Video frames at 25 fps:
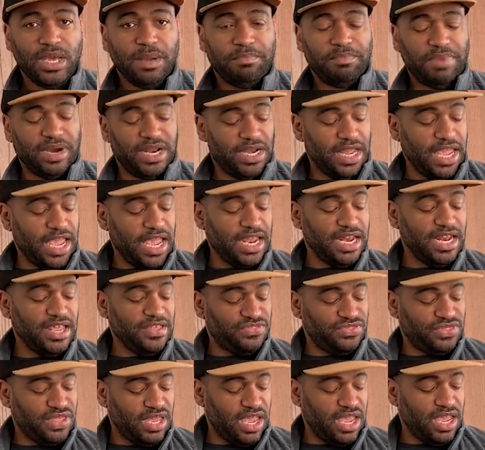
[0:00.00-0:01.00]
But
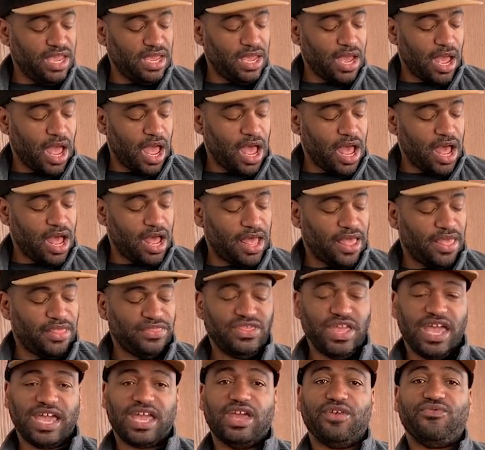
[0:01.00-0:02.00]
anything
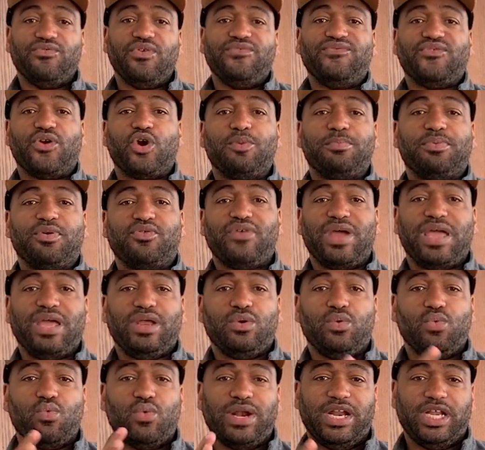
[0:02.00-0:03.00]
that can
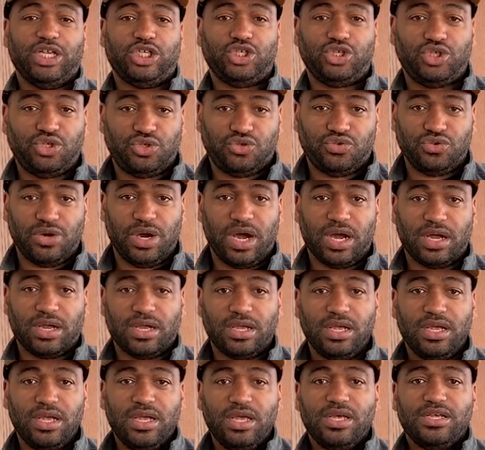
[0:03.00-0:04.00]
reverberate when it's
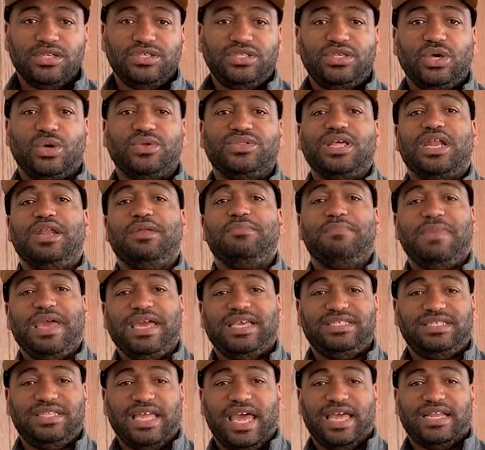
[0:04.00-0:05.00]
struck, so that it
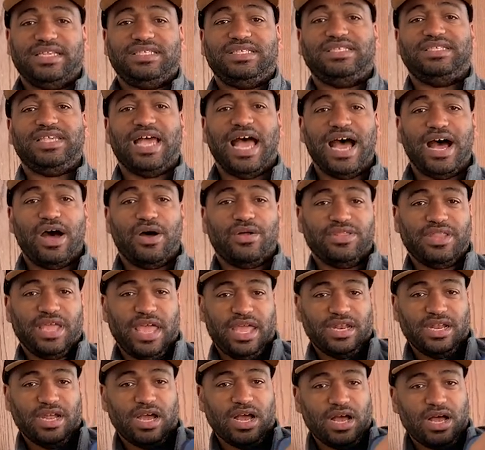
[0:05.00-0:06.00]
makes that sound
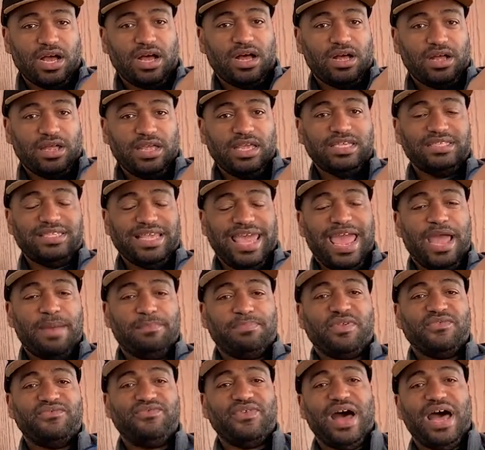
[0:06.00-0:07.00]
that is
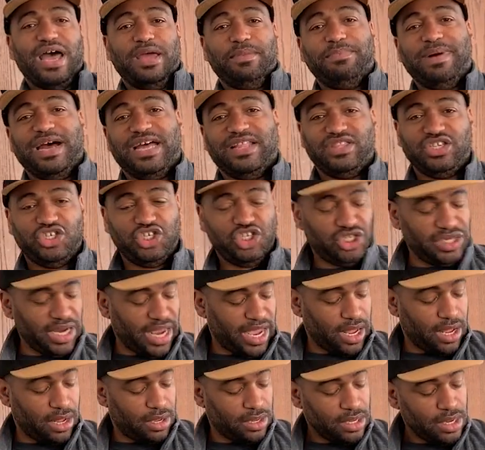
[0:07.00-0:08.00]
amplified by the
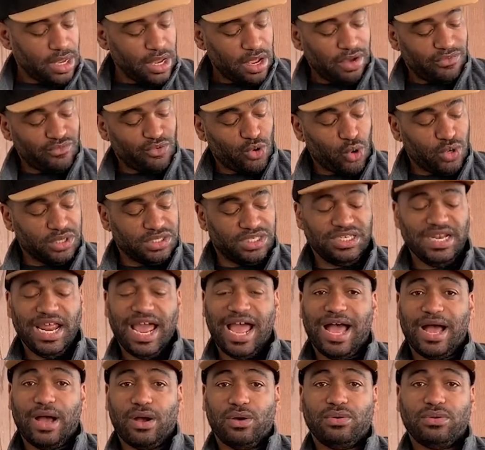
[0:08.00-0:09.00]
shell. Of course,
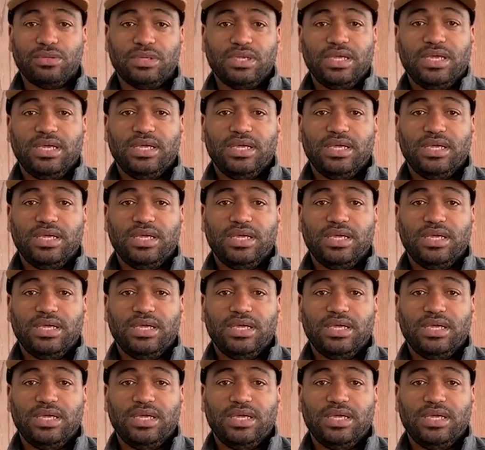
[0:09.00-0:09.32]
now